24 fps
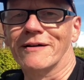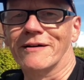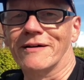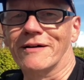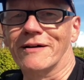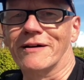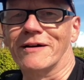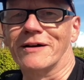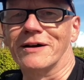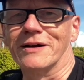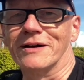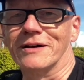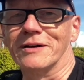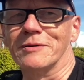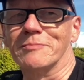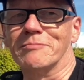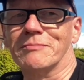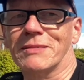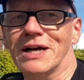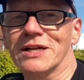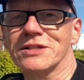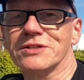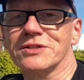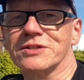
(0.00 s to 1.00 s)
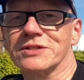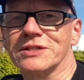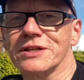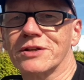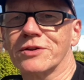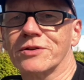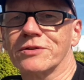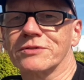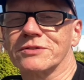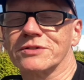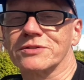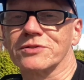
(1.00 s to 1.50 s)
I imagine it's
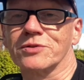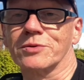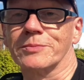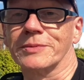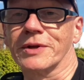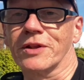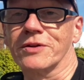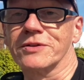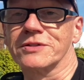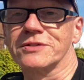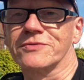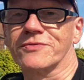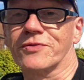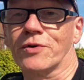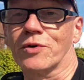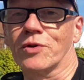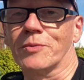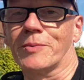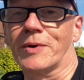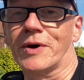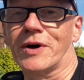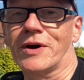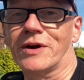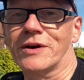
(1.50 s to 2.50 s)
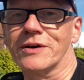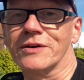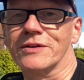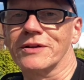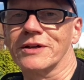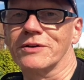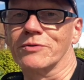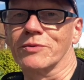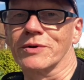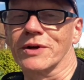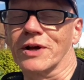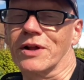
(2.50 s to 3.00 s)
either just going to be allowed to fall apart, and
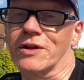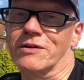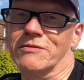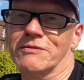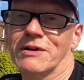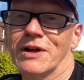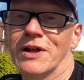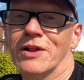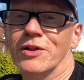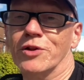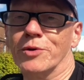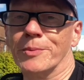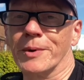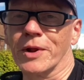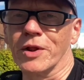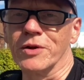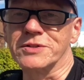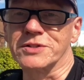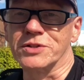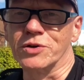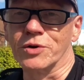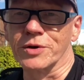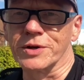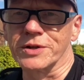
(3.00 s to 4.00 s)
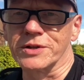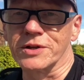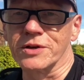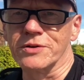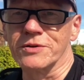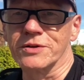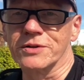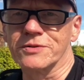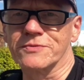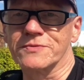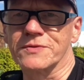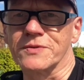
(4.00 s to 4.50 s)
then we'll be allowed to knock it
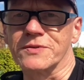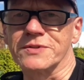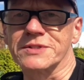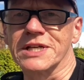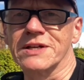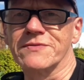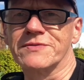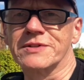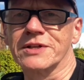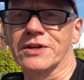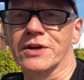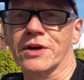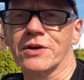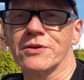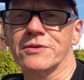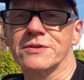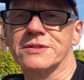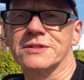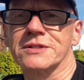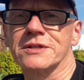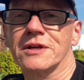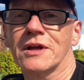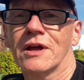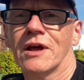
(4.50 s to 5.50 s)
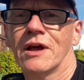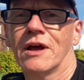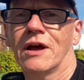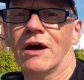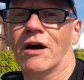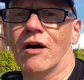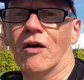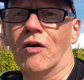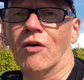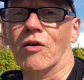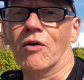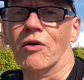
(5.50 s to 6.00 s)
down for safety grounds,
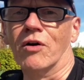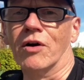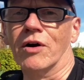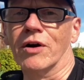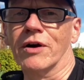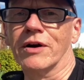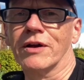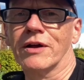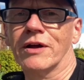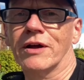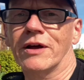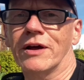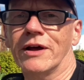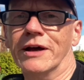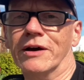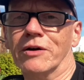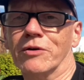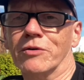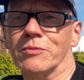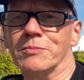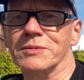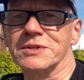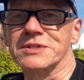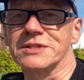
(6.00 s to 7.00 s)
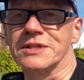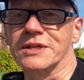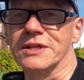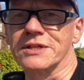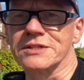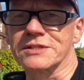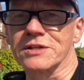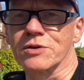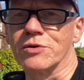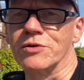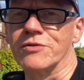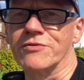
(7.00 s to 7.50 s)
or it'll
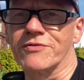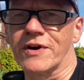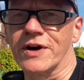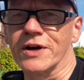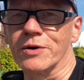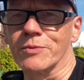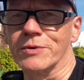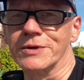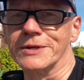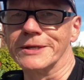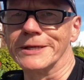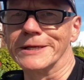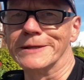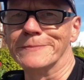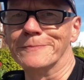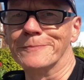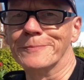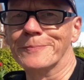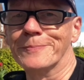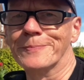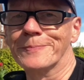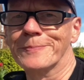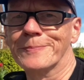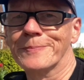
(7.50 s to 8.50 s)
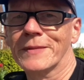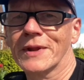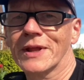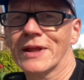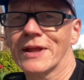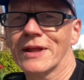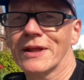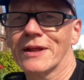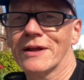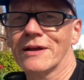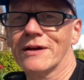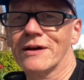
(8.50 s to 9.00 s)
mysteriously go on fire one day,
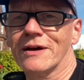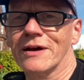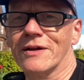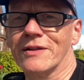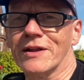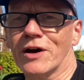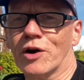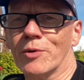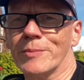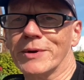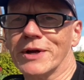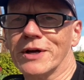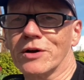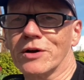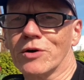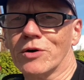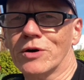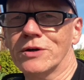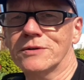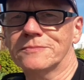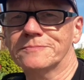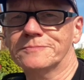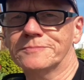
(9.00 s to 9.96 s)
and that'll be it gone.